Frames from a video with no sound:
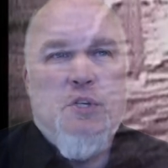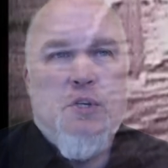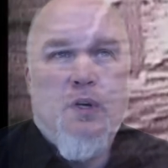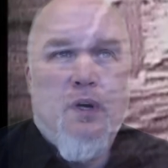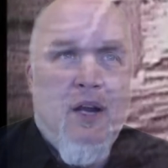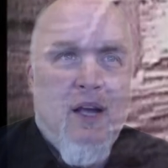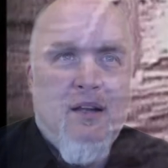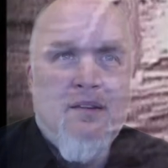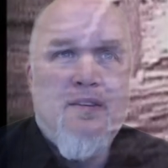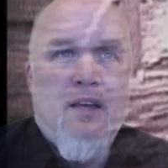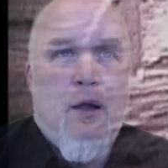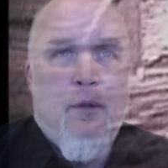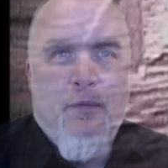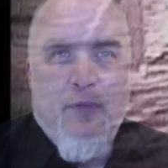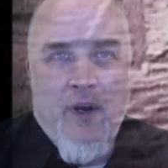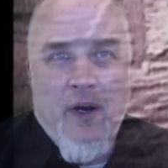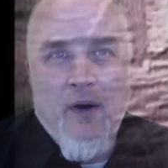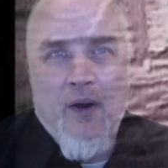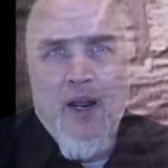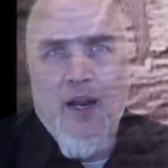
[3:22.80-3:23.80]
your heads out
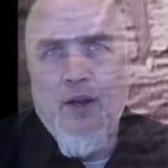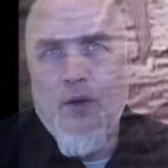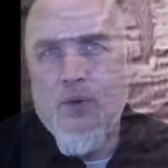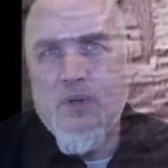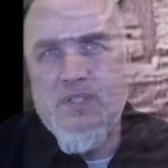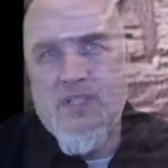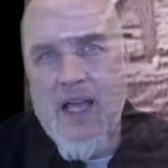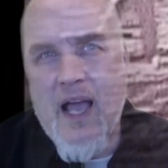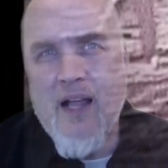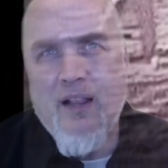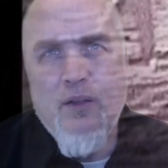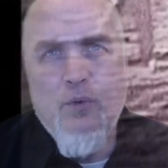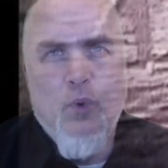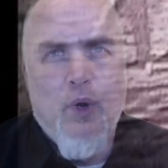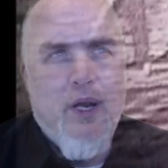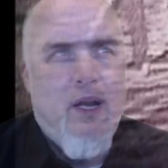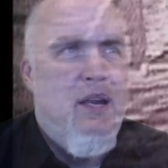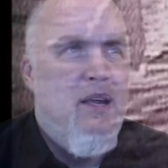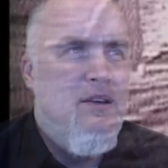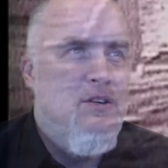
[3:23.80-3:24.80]
there, and I know exactly
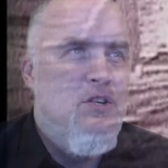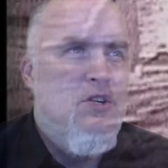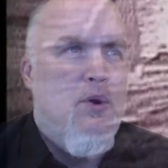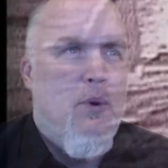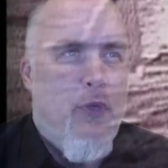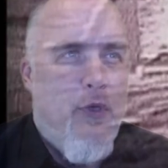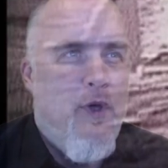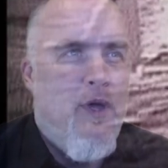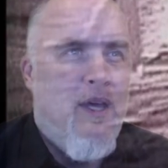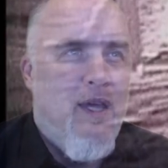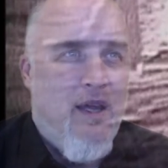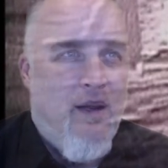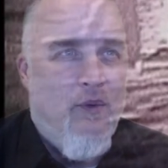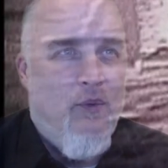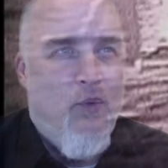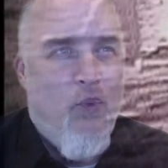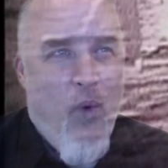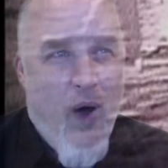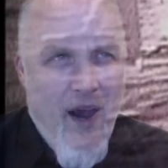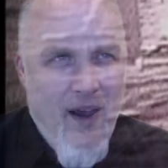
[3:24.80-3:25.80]
what it is you're thinking.
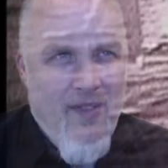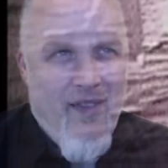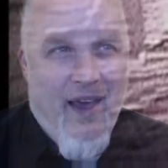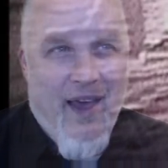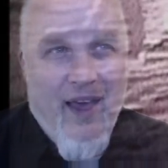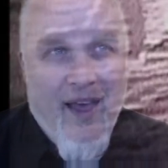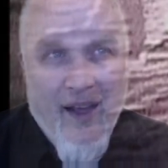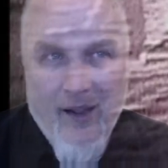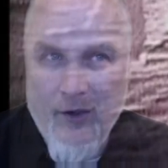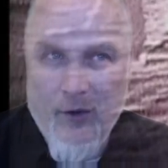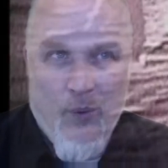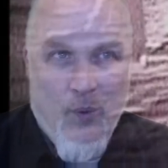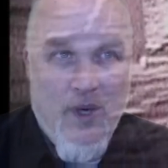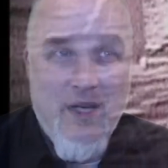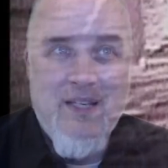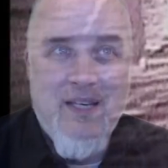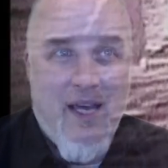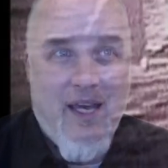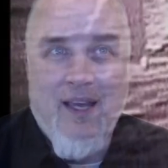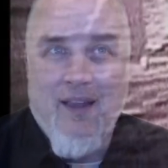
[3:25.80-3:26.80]
Why in the hell are we
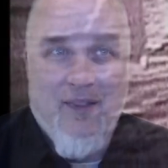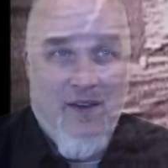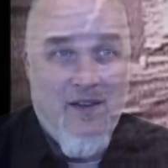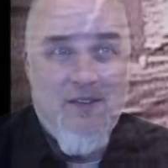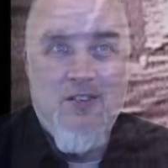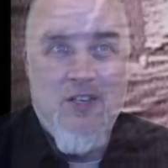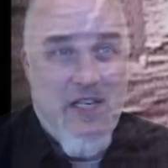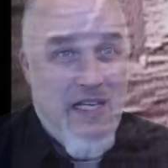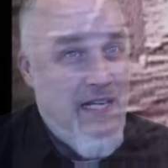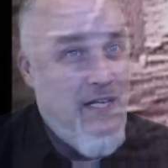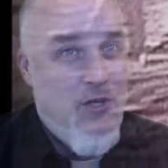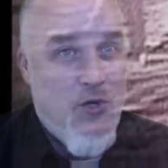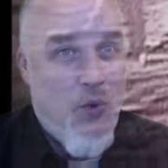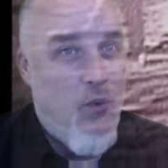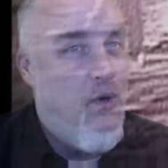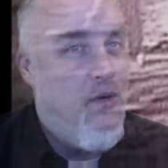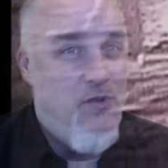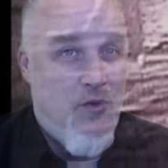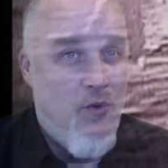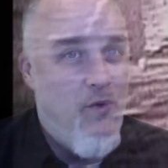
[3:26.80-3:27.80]
taking this
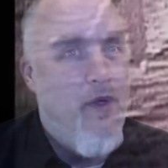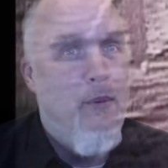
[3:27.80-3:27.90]
detour to the